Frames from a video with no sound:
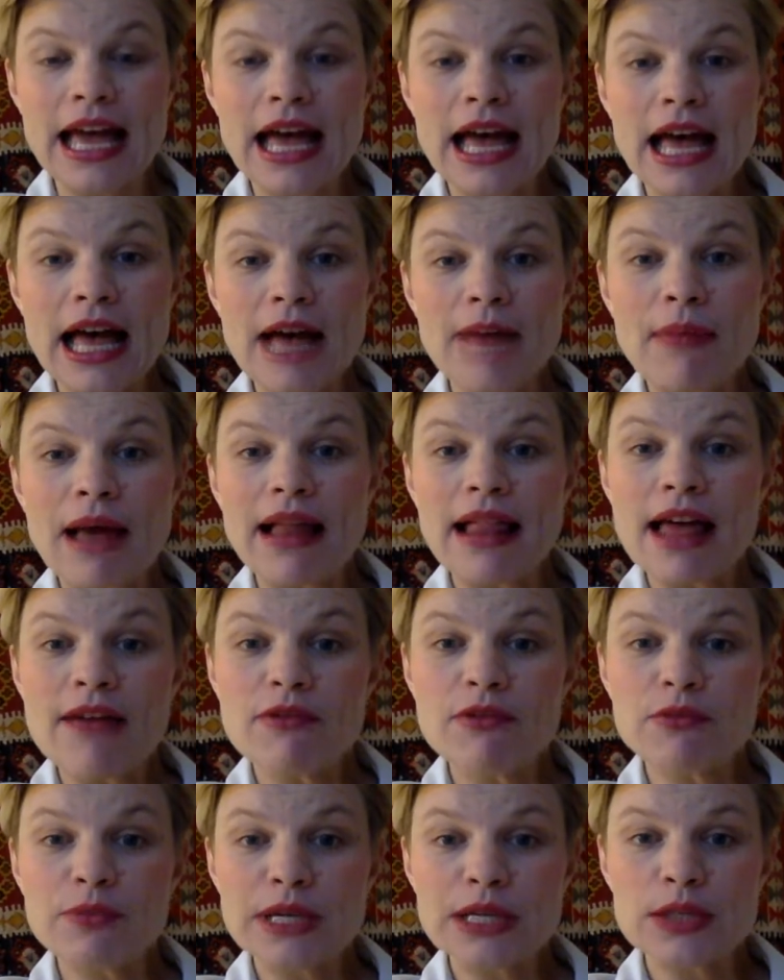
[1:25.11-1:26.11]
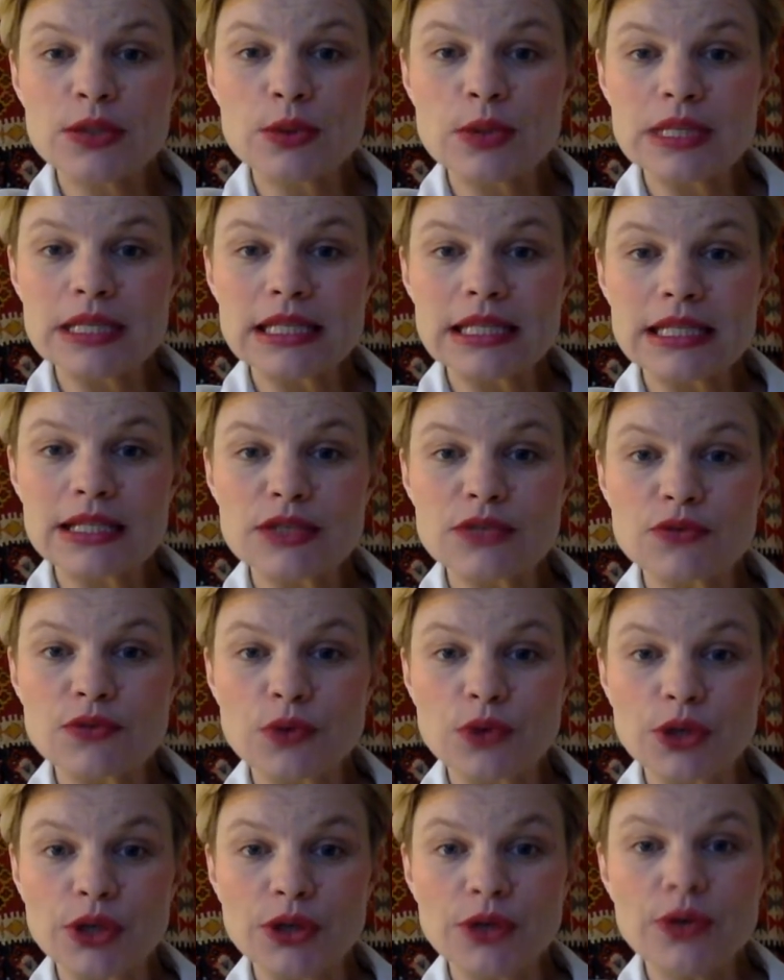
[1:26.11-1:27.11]
I'll have a resource list
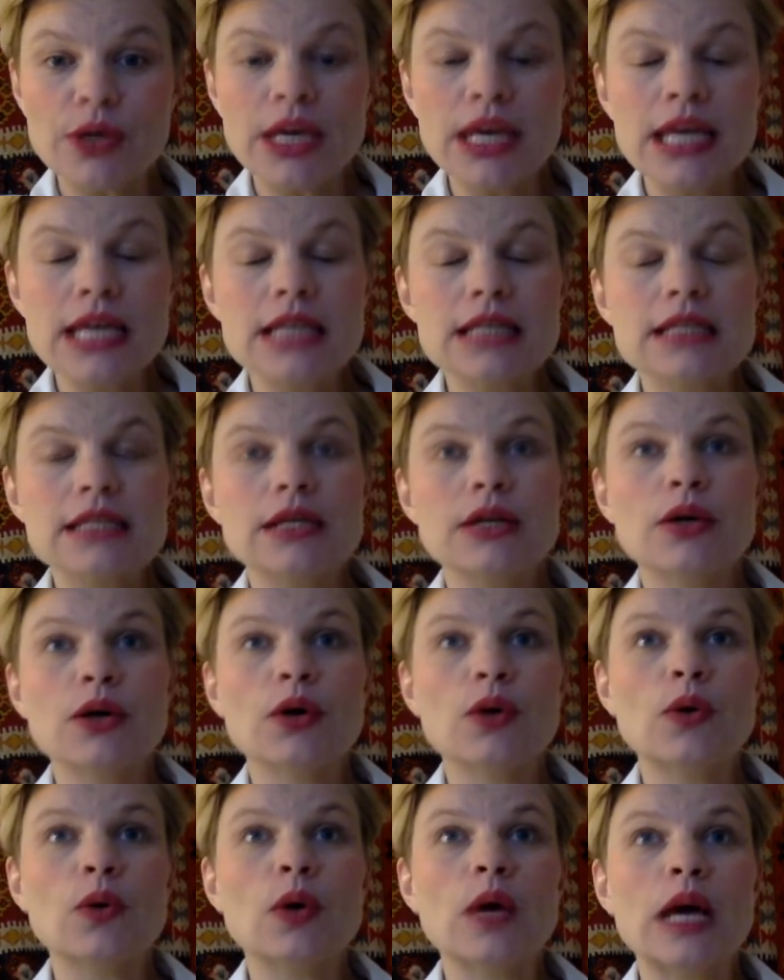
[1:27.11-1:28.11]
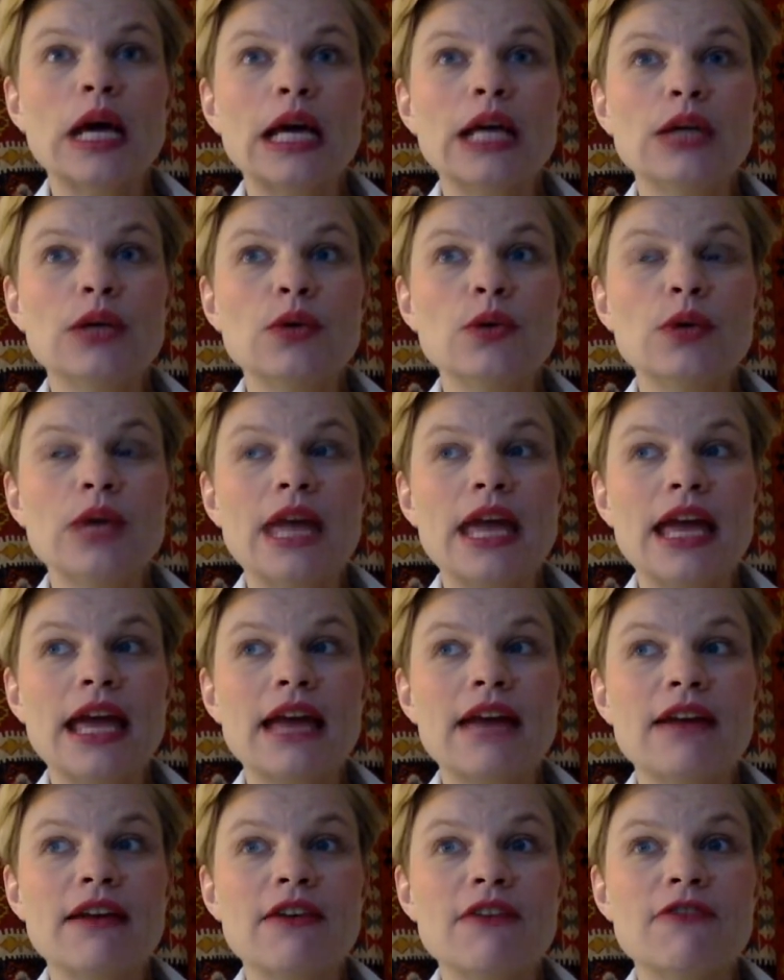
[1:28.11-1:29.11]
for you so you
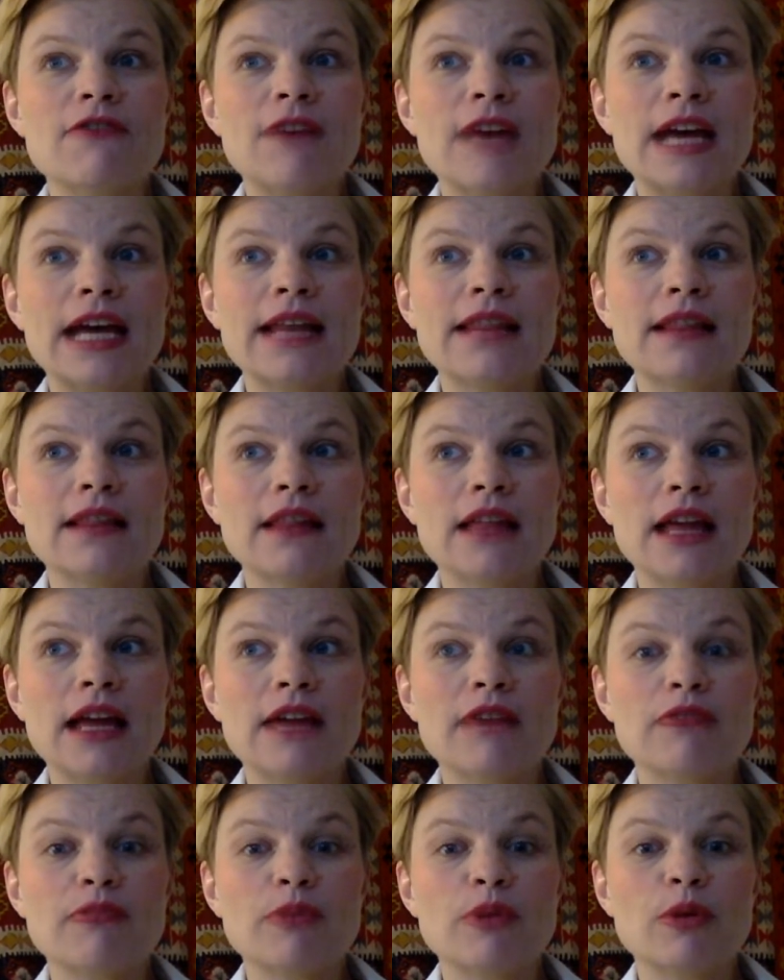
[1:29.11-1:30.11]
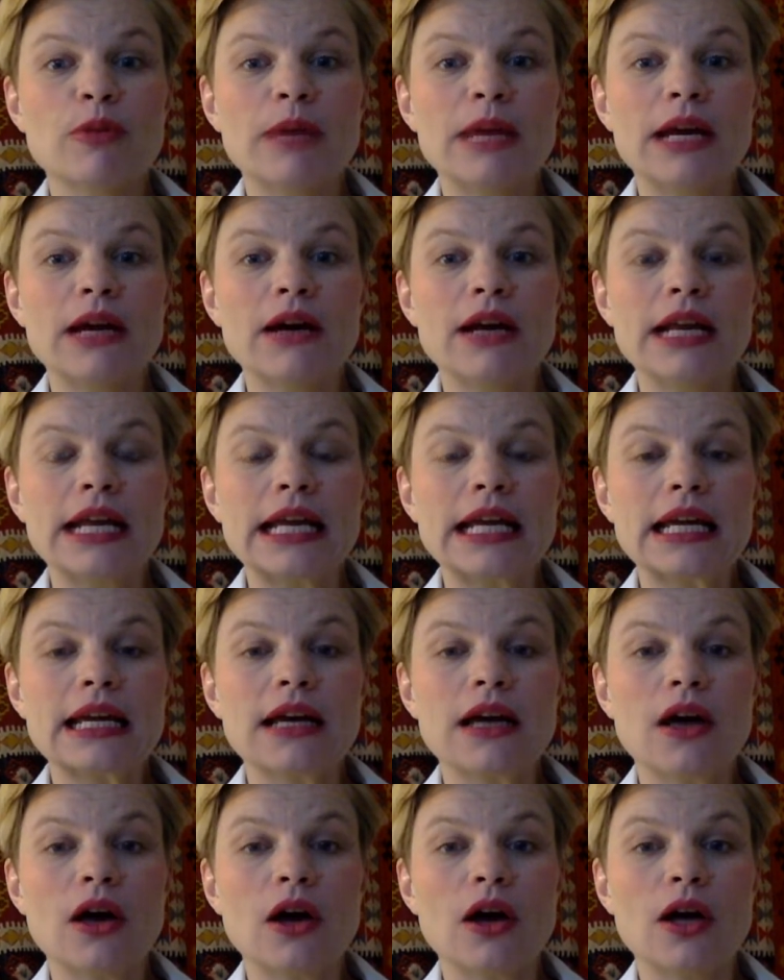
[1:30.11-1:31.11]
can find the live probiotic
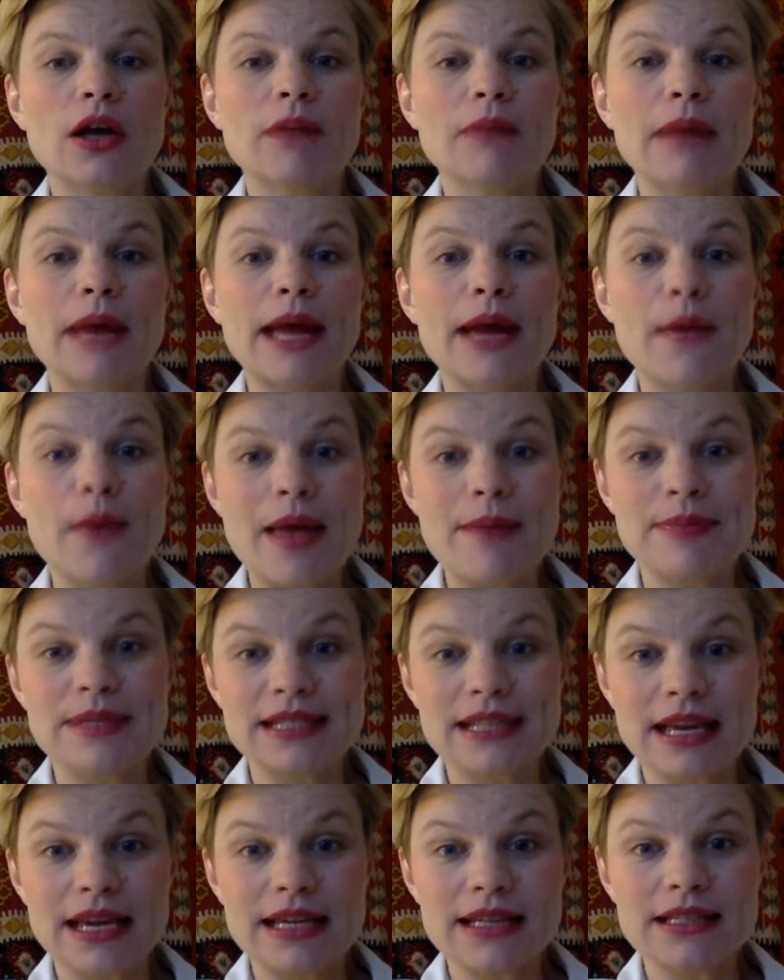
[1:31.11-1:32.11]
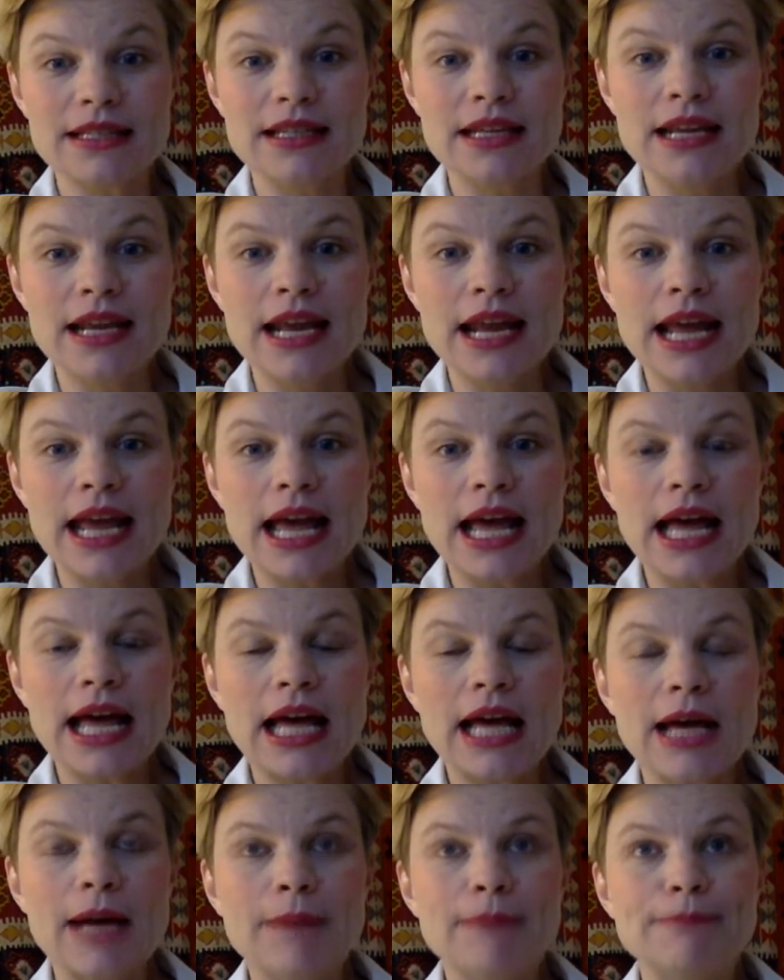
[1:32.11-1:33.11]
on my website.
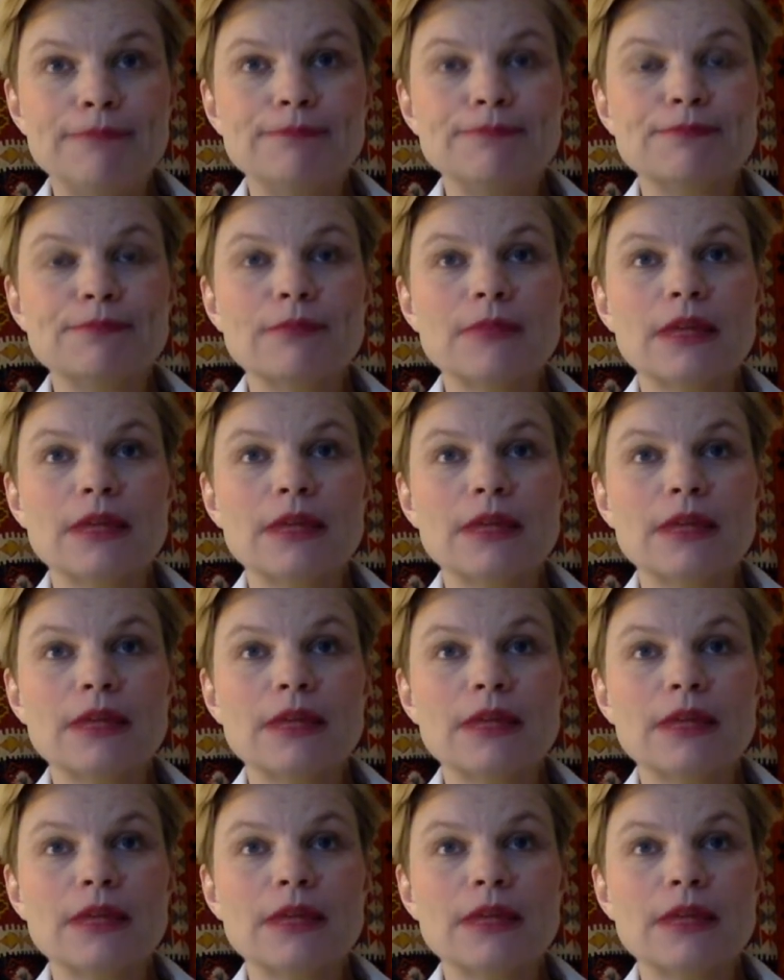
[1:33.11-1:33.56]
The